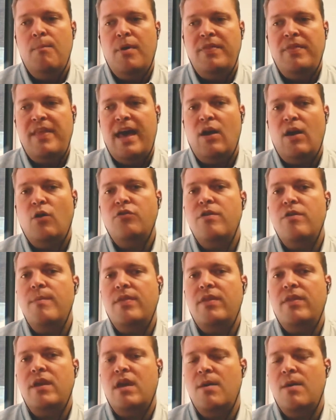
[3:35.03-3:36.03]
but that
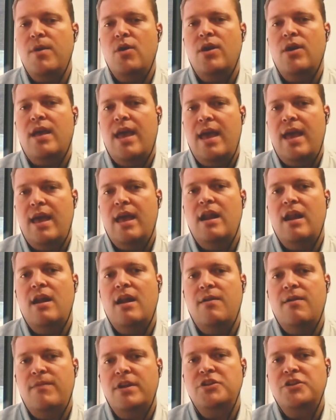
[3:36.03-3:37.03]
ultimately communicate in an
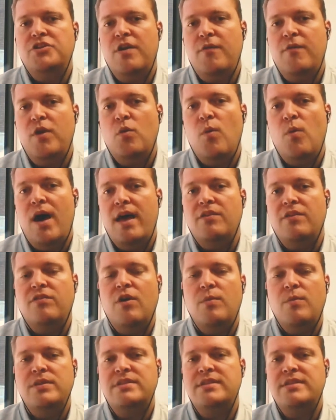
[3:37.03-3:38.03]
event-driven way.
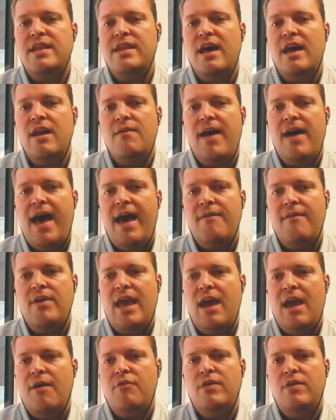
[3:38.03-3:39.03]
So instead of
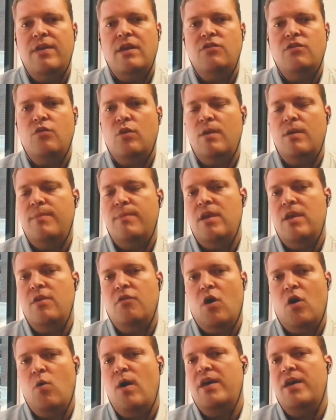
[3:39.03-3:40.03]
having everything sort of be
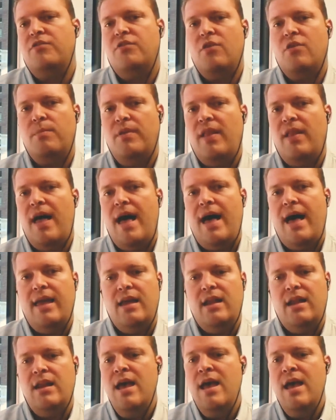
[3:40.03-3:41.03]
request, reply,
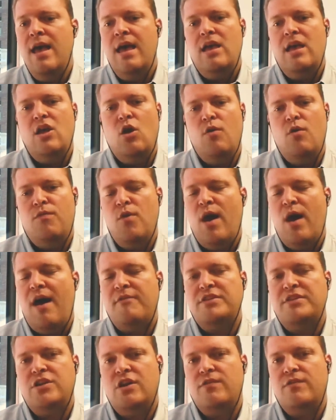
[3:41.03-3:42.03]
and you know if you
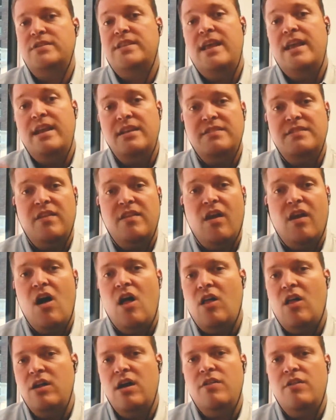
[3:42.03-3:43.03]
have a service that needs to
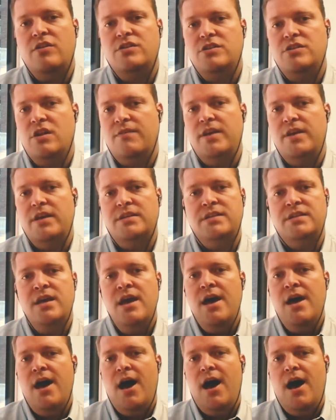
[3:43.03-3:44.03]
call another service,
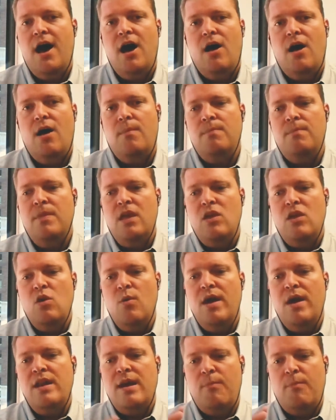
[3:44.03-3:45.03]
um, you
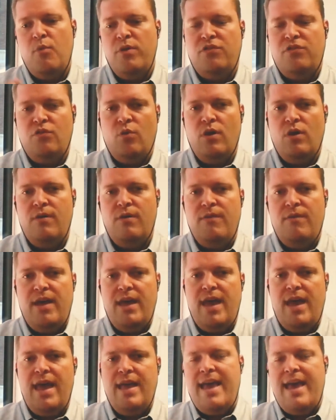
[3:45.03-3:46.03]
end up with sort of a,
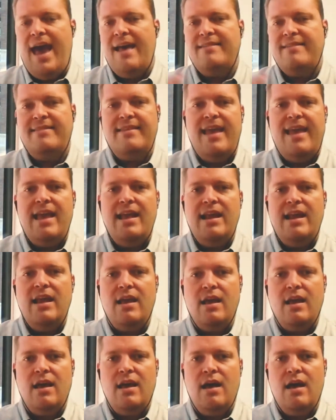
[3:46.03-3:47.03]
a
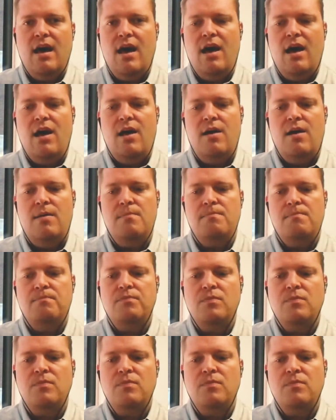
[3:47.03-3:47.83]
cascading um,